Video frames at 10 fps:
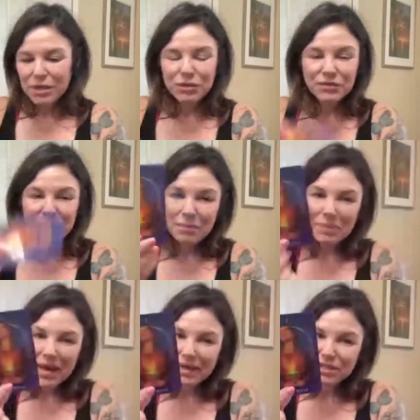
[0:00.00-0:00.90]
you've got
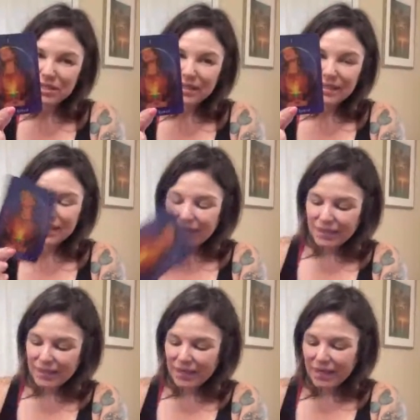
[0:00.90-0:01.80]
passion
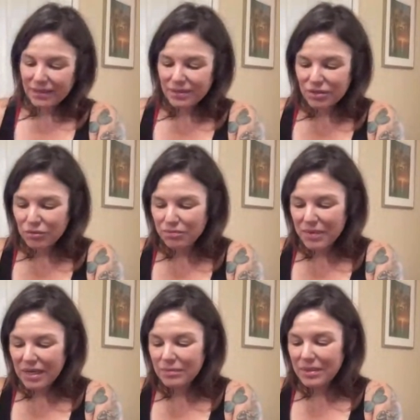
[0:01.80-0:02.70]
ignited again. So
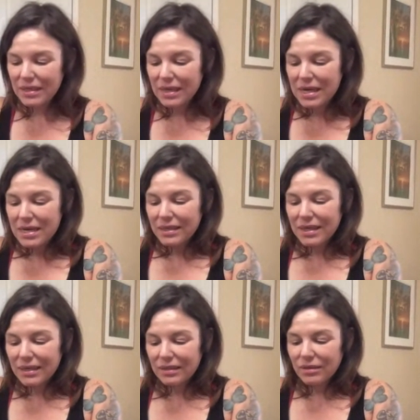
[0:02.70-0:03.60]
maybe
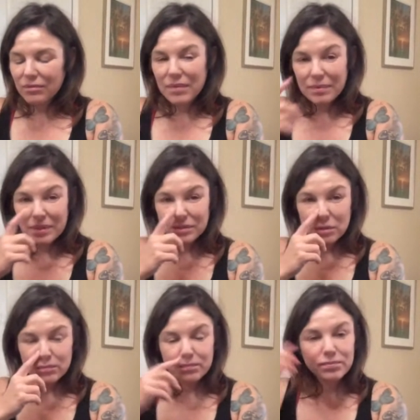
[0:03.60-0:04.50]
get in, maybe there's
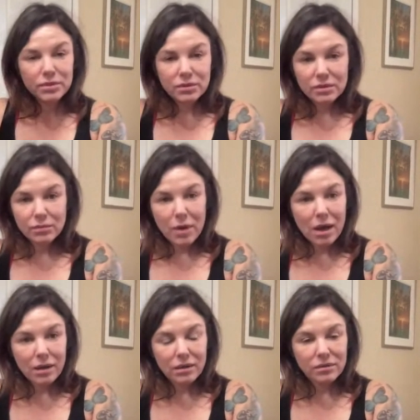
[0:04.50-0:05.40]
a
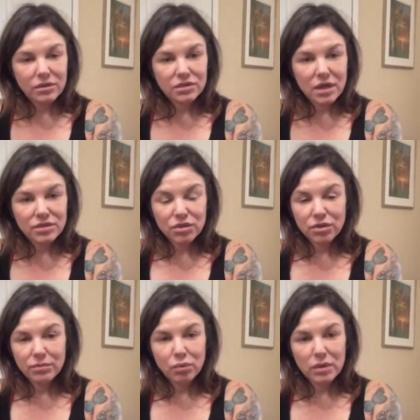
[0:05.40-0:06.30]
uh, a
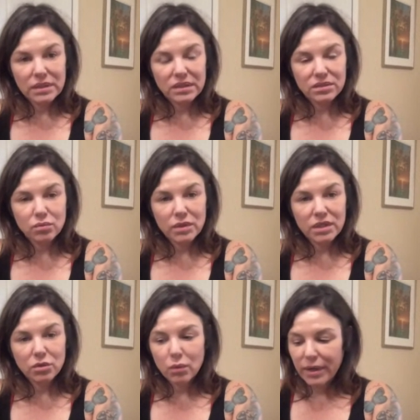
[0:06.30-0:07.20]
turning point this
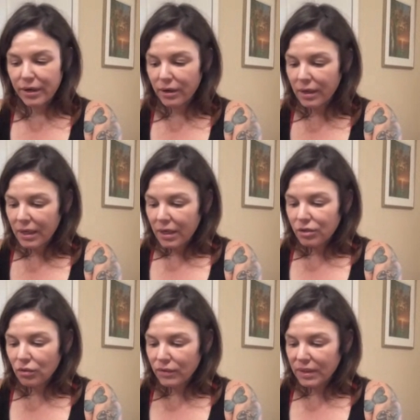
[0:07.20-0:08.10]
week where
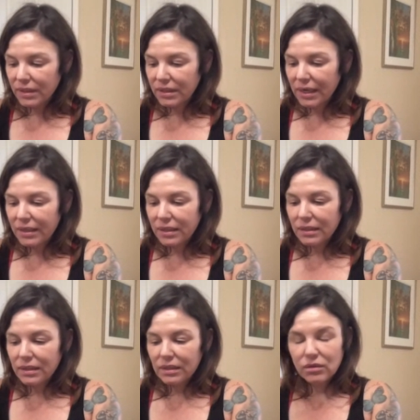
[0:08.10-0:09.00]
you're
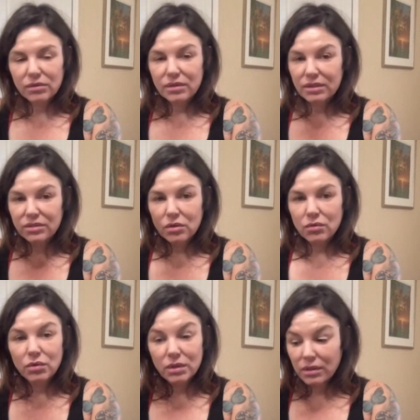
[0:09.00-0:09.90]
reigniting. So
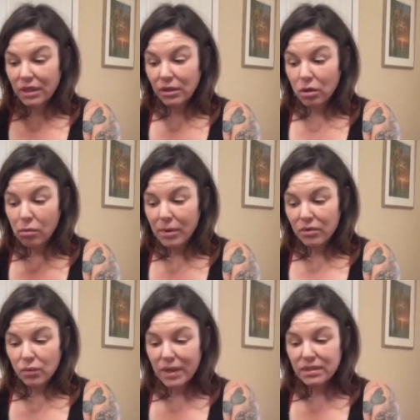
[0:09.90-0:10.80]
you can it can go
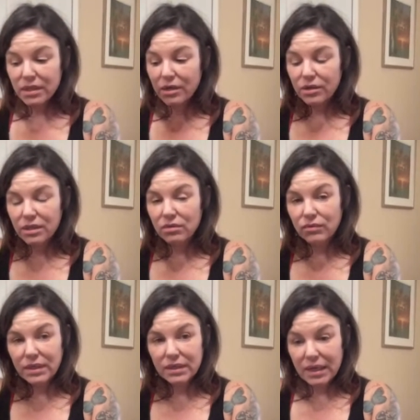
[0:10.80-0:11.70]
both ways here. Either
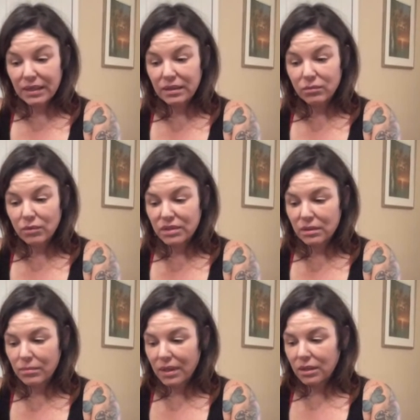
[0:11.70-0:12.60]
reigniting with
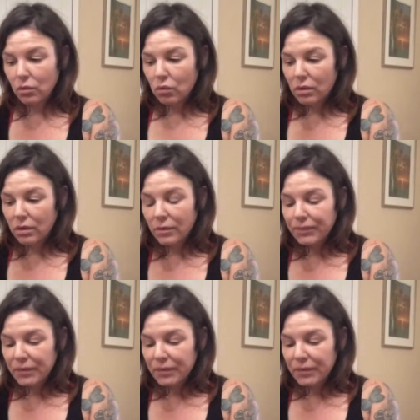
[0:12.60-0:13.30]
somebody or